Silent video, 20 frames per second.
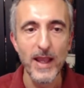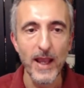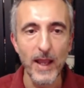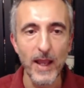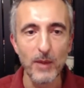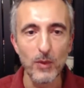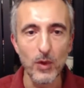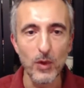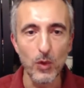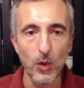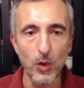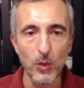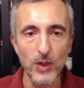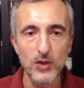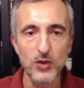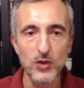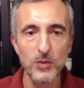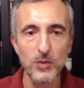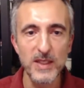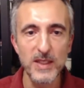And
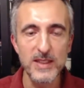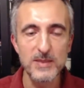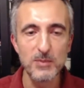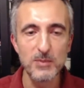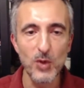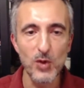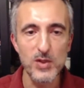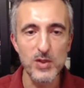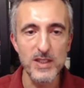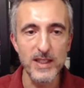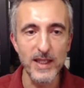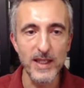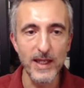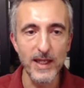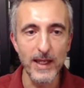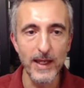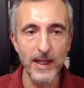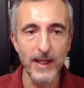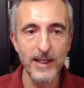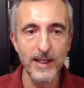what to me is most
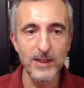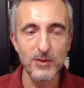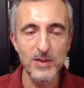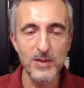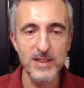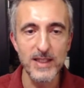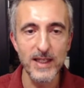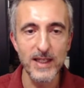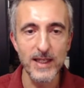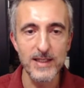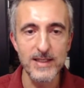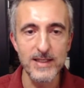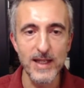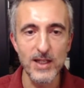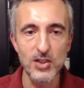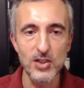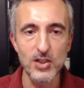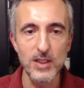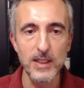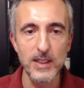interesting is
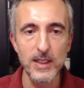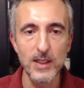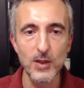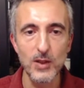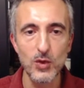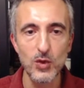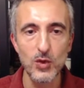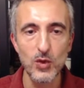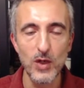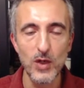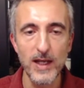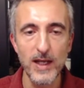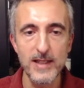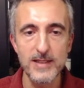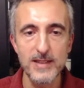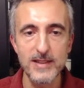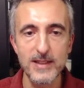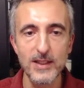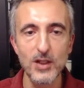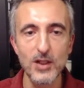actually who
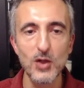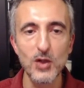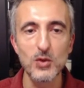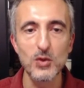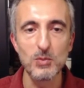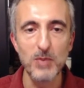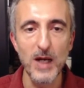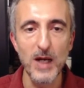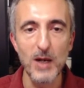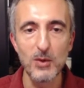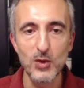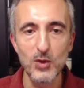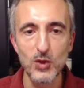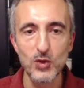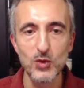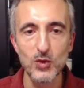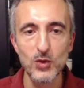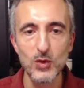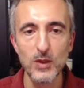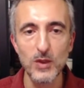has, the power
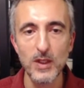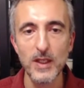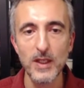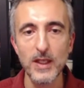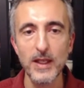to